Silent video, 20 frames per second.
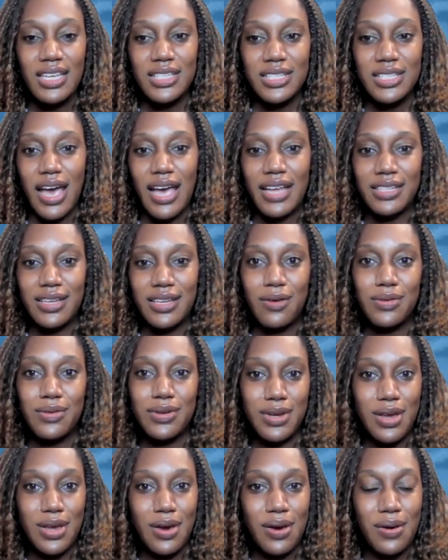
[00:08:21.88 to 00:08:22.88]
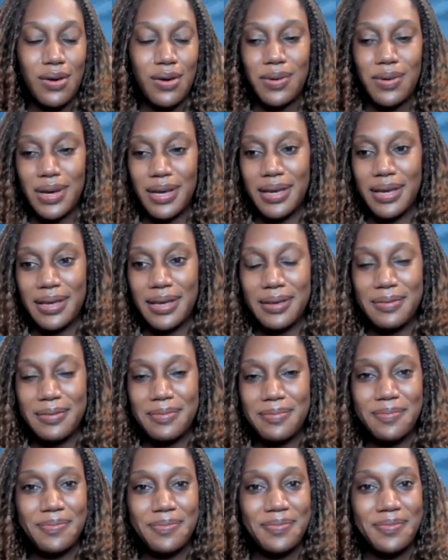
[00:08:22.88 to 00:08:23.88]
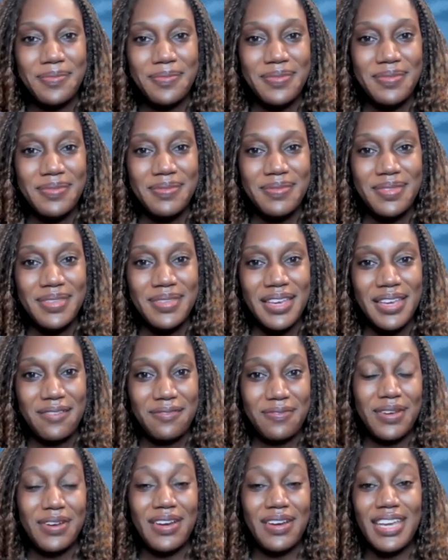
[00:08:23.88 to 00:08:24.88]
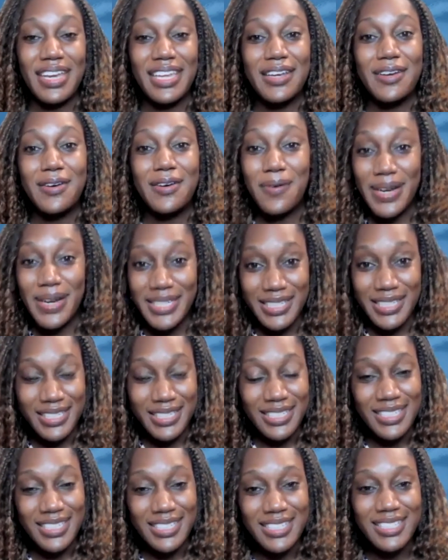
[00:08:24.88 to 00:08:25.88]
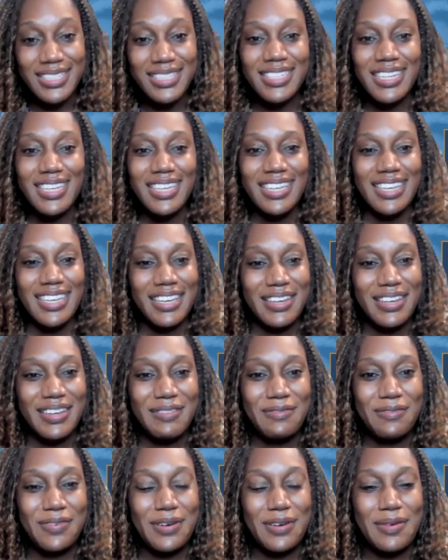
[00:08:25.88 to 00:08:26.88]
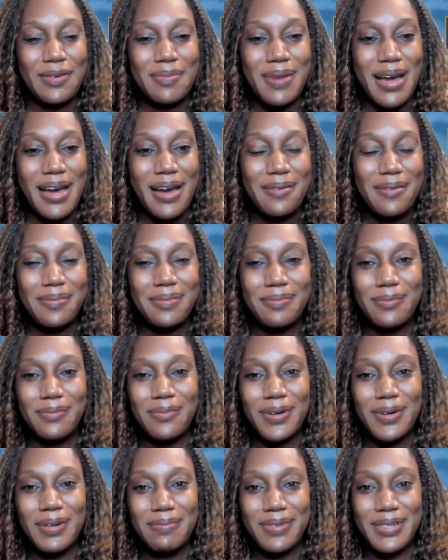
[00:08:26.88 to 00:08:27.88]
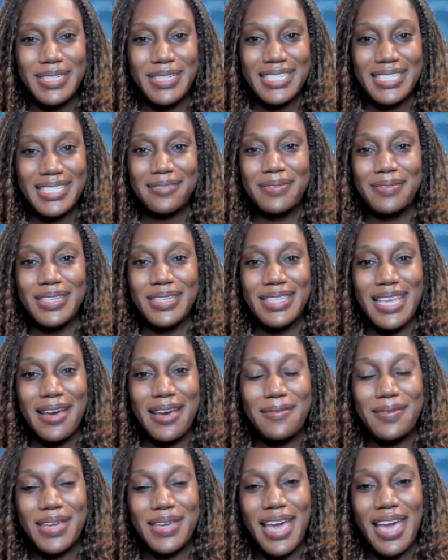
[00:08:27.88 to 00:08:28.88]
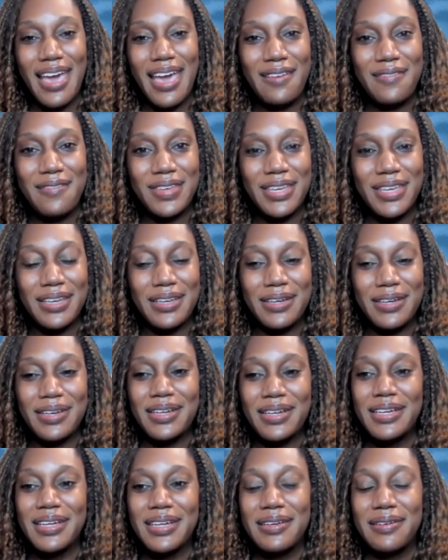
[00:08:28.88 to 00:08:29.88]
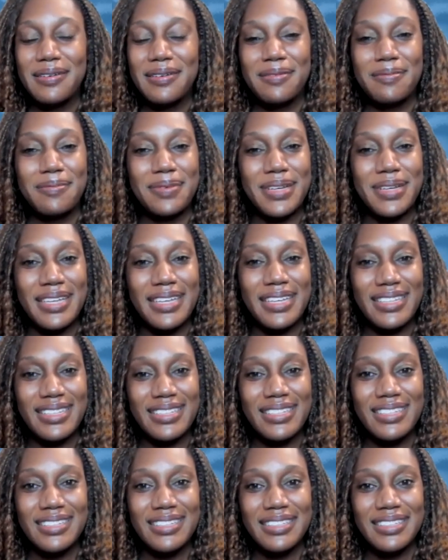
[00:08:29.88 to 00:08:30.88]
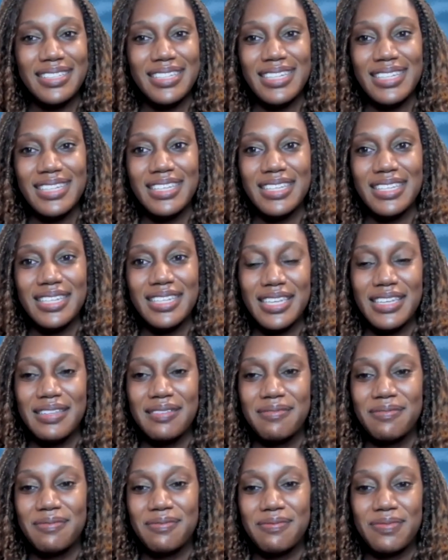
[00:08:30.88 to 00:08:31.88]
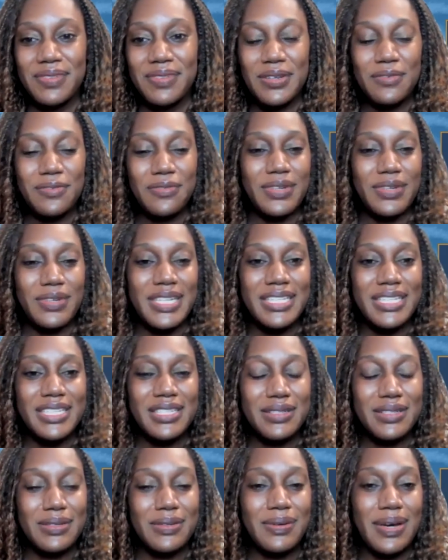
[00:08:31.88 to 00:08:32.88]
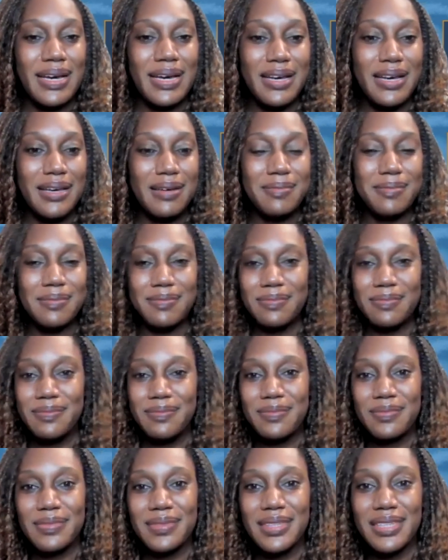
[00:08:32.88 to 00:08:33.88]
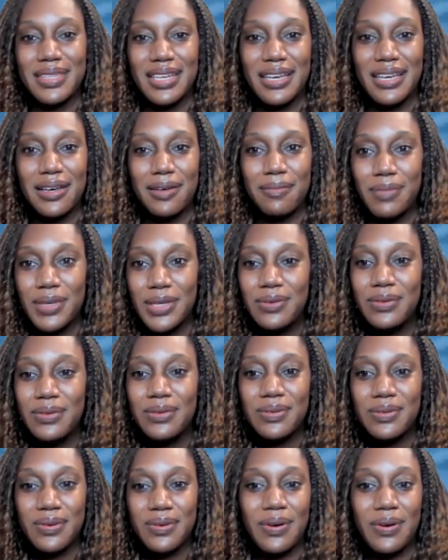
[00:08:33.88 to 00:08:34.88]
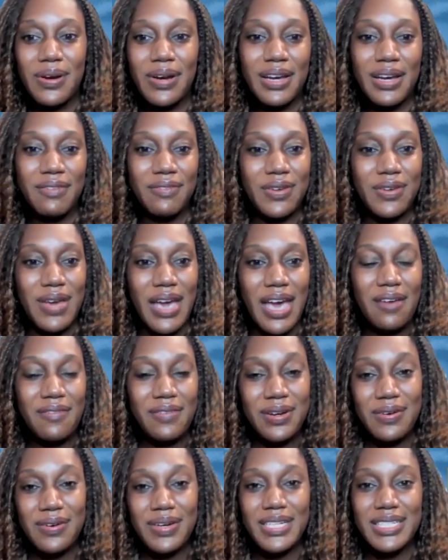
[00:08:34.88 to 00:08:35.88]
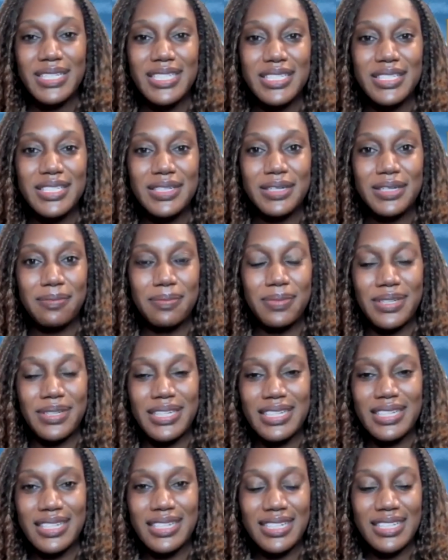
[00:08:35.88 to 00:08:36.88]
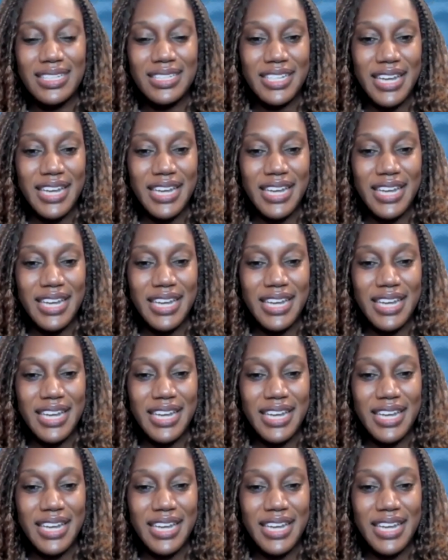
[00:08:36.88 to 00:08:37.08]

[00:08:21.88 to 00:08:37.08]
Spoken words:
So I don't know if there are any questions from our one participant that we have here, but feel free to unmute, or if you have a question, you can put it in the